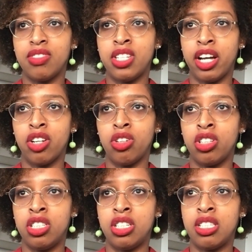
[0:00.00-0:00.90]

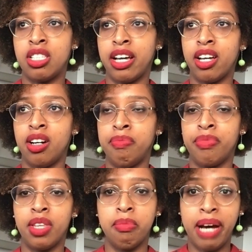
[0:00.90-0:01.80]
technologies like
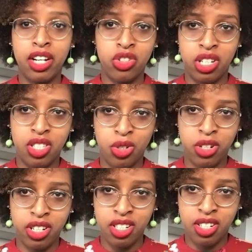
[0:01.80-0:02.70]
battery
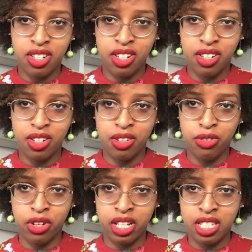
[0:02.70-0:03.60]
storage,
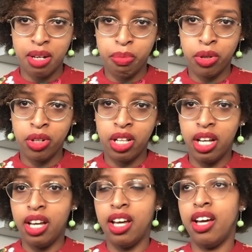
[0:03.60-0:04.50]
for example,
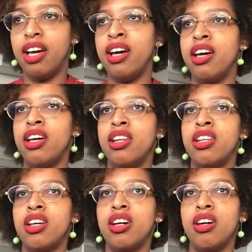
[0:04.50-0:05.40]

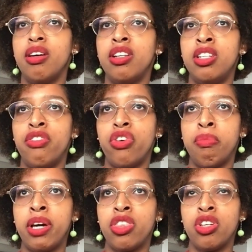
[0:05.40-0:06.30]
and
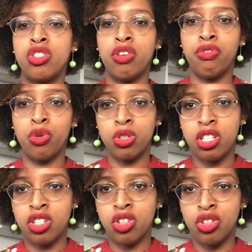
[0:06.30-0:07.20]
different methods of
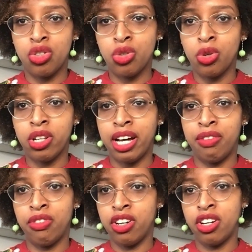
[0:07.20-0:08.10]
voltage control
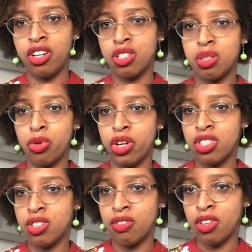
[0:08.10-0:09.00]
at various
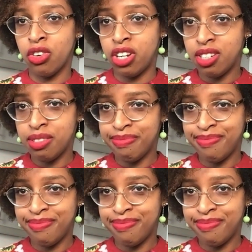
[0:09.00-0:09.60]
points of the grid.